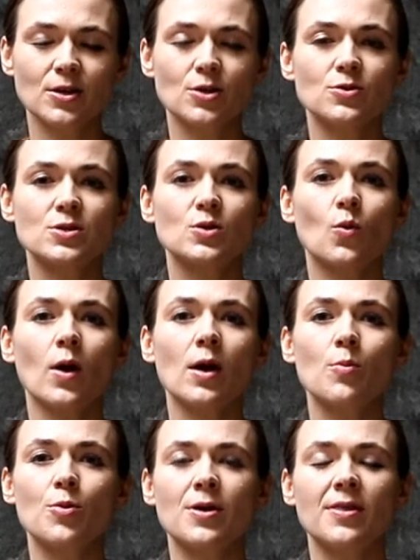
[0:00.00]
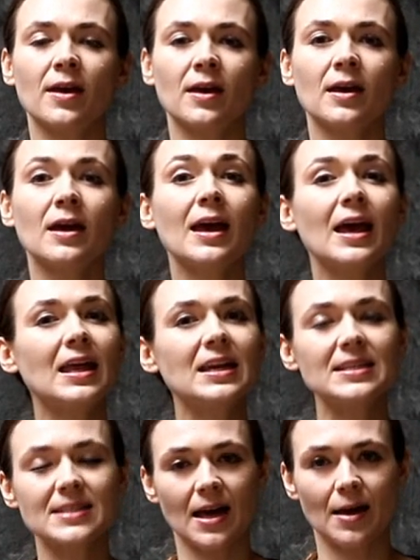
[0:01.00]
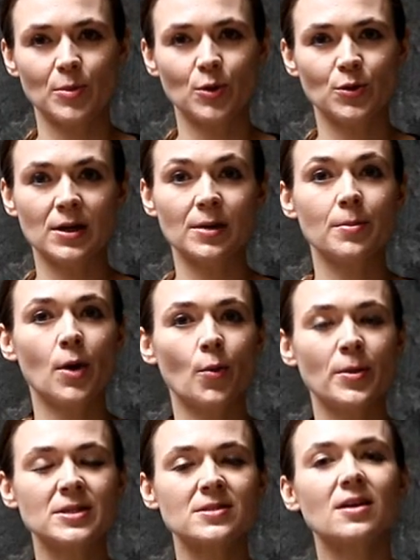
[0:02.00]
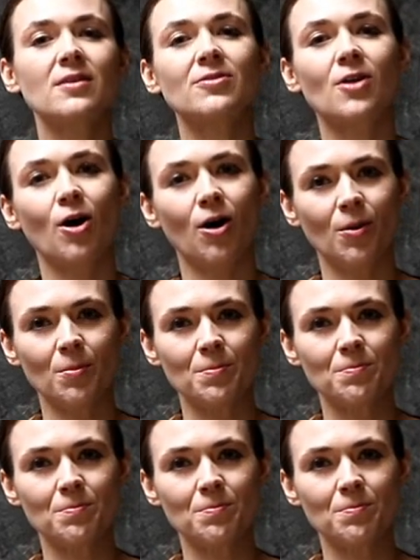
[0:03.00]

Use square breathing anytime you need a moment of calm.